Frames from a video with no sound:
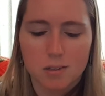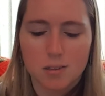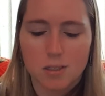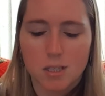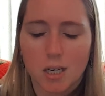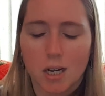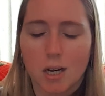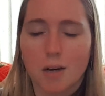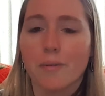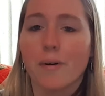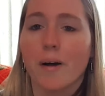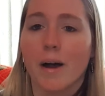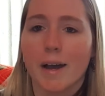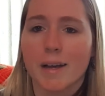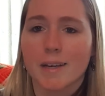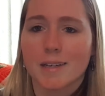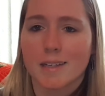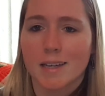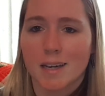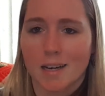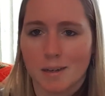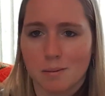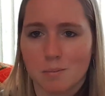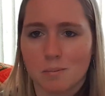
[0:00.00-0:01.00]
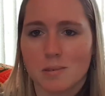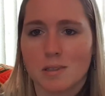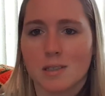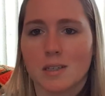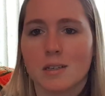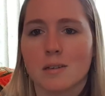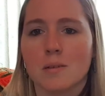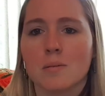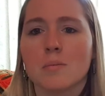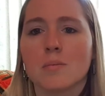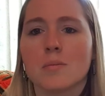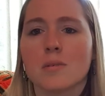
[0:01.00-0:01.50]
No, I kept
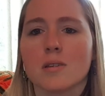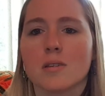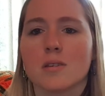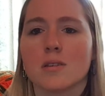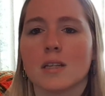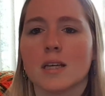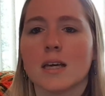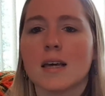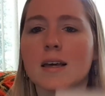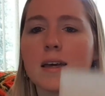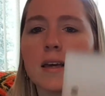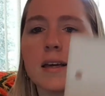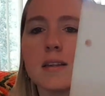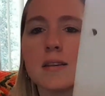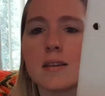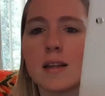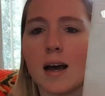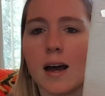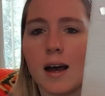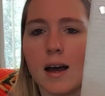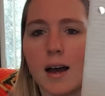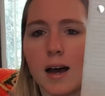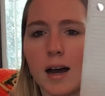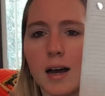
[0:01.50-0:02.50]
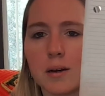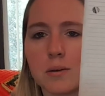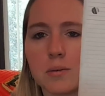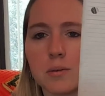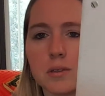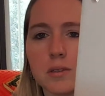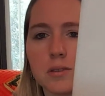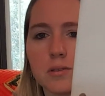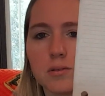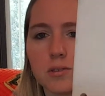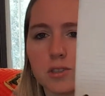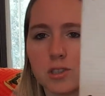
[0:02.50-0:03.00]
them thinking that I
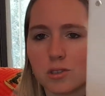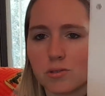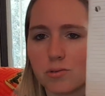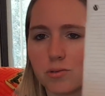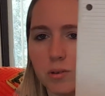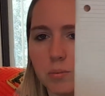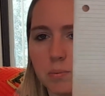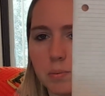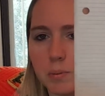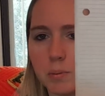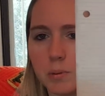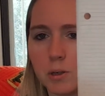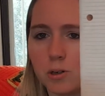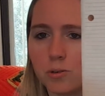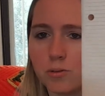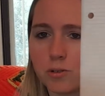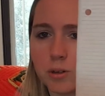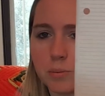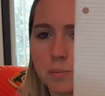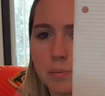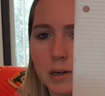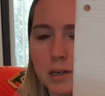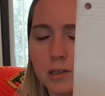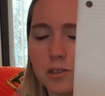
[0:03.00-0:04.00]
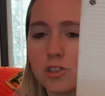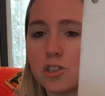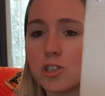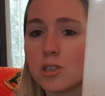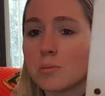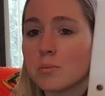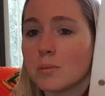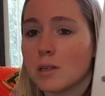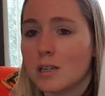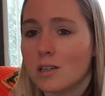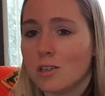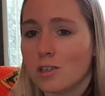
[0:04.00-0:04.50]
would just flip them over, punch
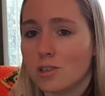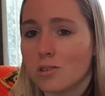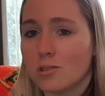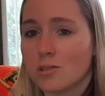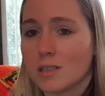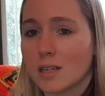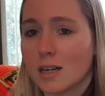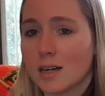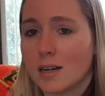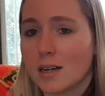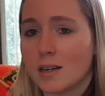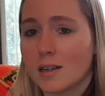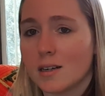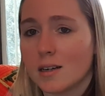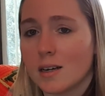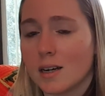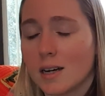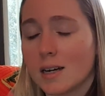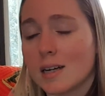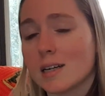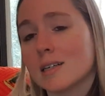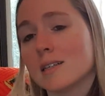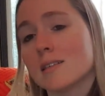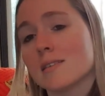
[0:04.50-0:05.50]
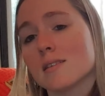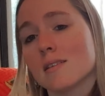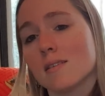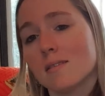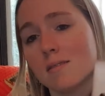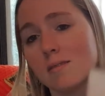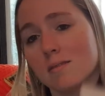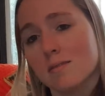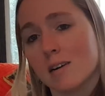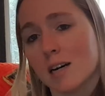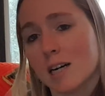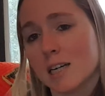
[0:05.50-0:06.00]
them, and use that as
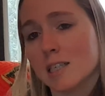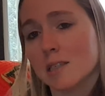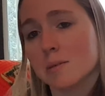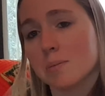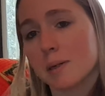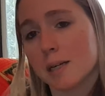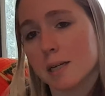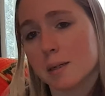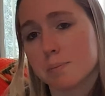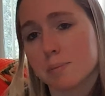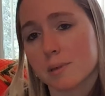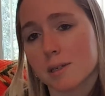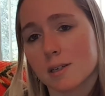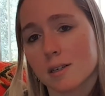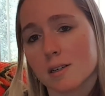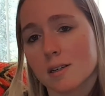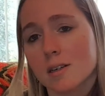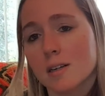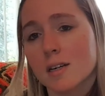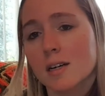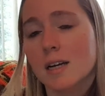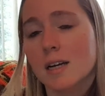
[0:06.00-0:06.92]
lined paper